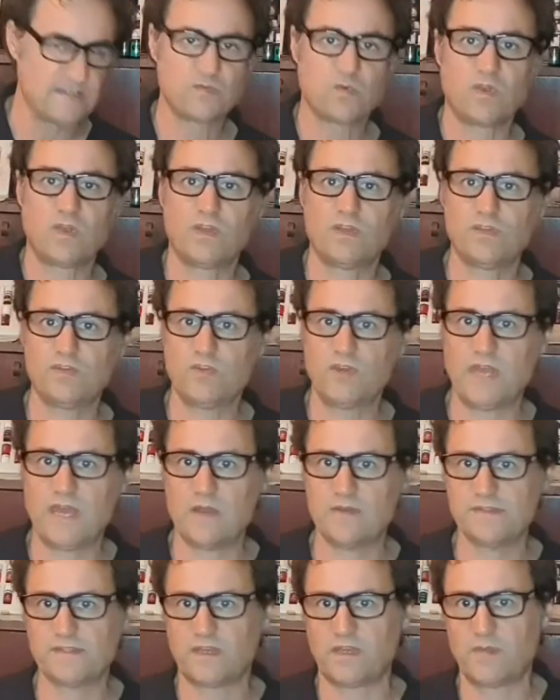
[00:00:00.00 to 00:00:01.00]
So what I'm going to do
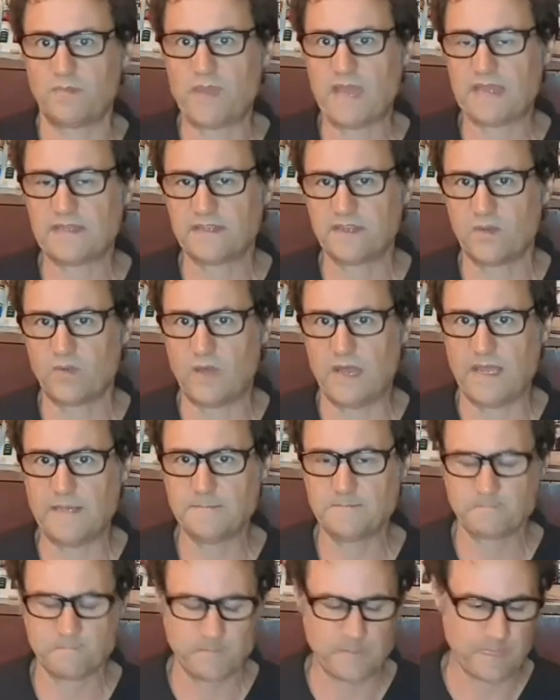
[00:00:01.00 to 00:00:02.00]
now is I'm going to pack that
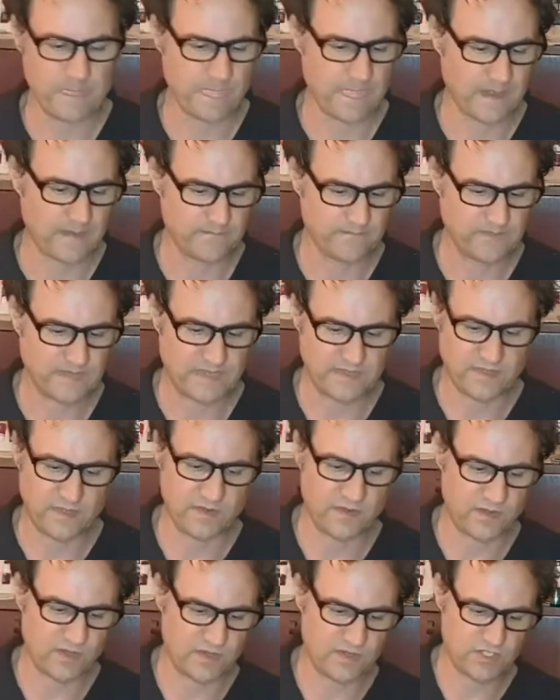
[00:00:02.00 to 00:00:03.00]
away, and
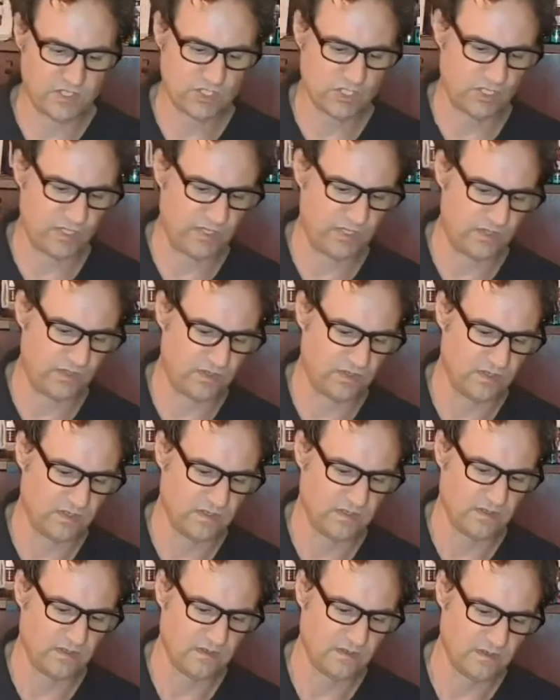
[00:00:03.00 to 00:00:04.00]
then I'm going to show you
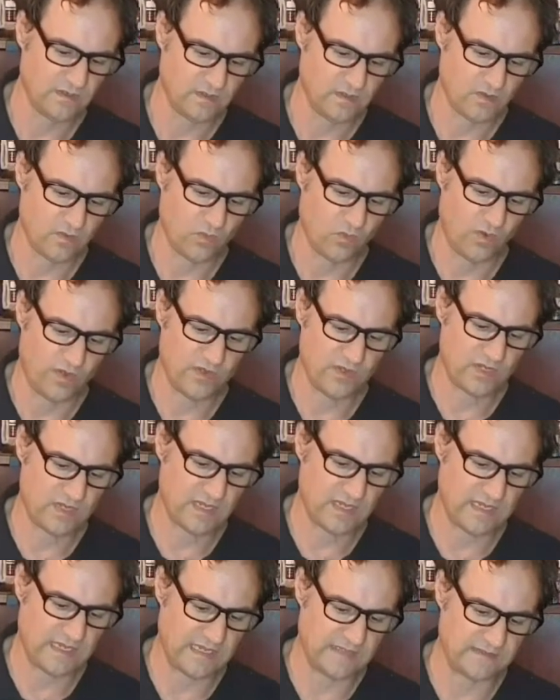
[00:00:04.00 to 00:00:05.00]
what you
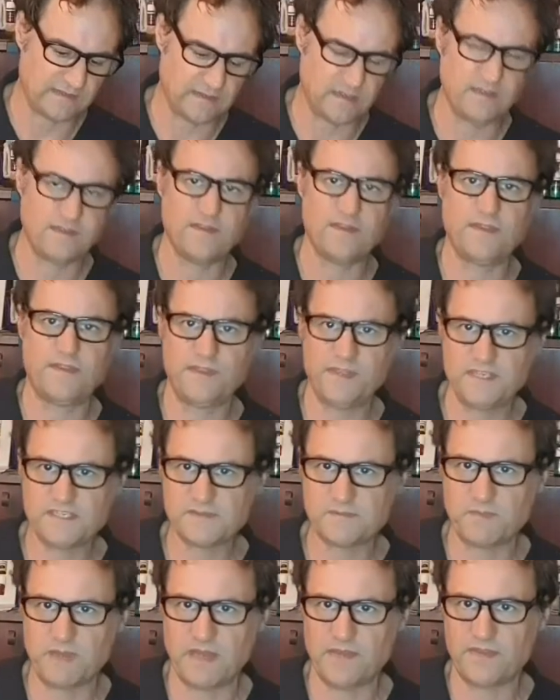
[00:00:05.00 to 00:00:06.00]
can get
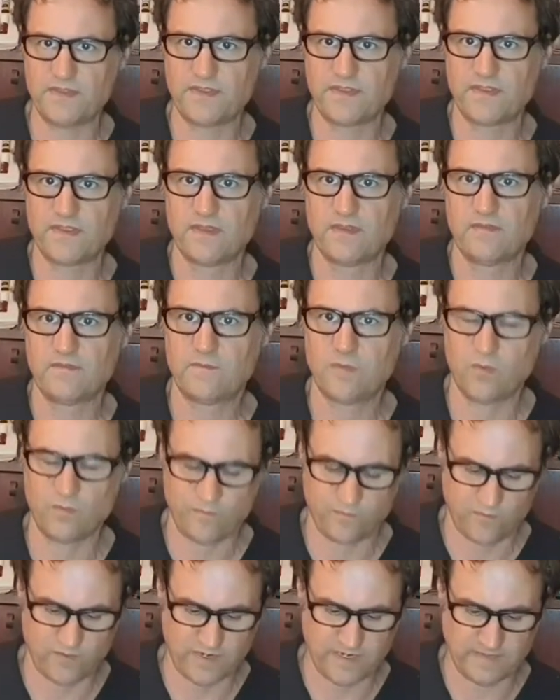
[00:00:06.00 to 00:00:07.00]
this month
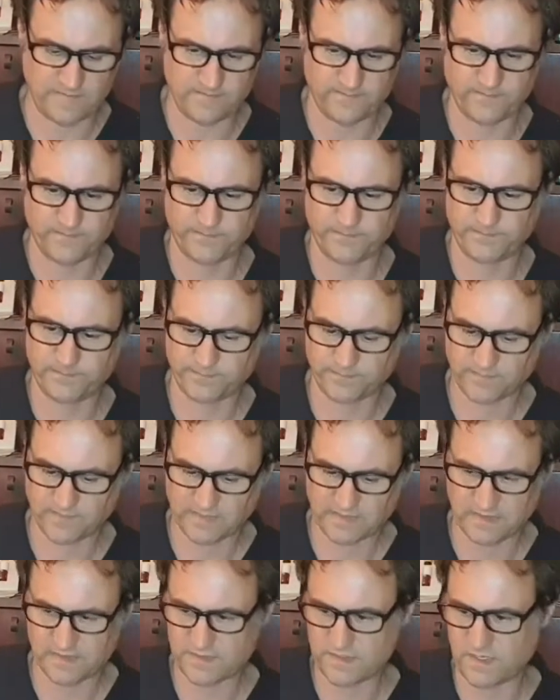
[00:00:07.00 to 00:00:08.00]
for free.
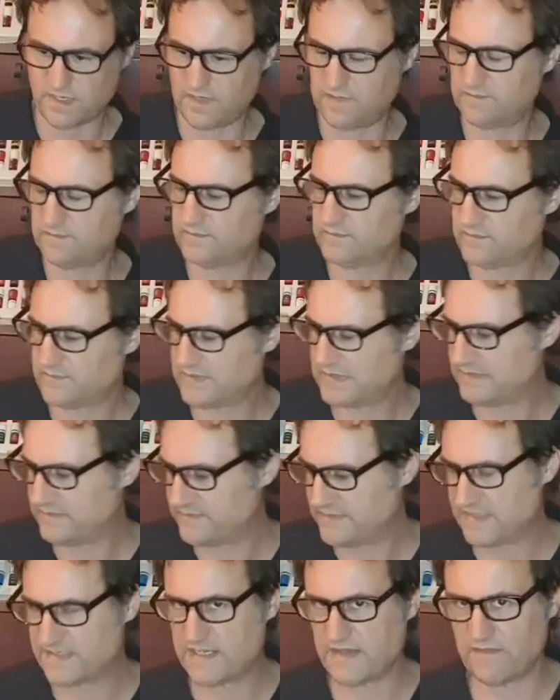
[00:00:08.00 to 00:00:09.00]
So
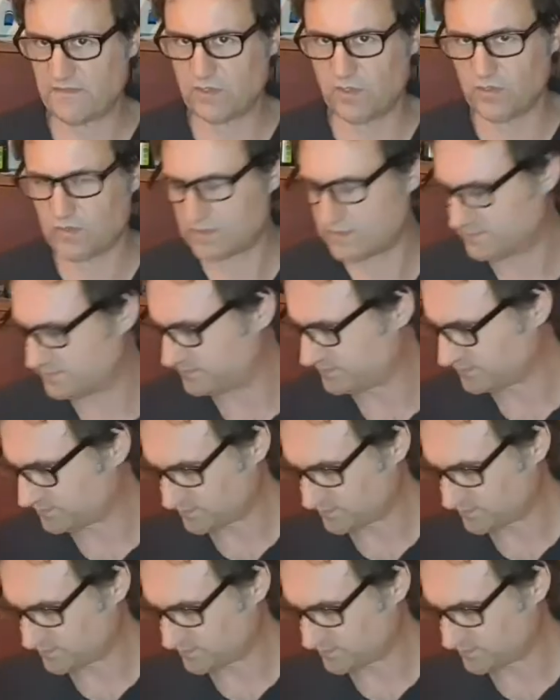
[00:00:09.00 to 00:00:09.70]
let's have a look.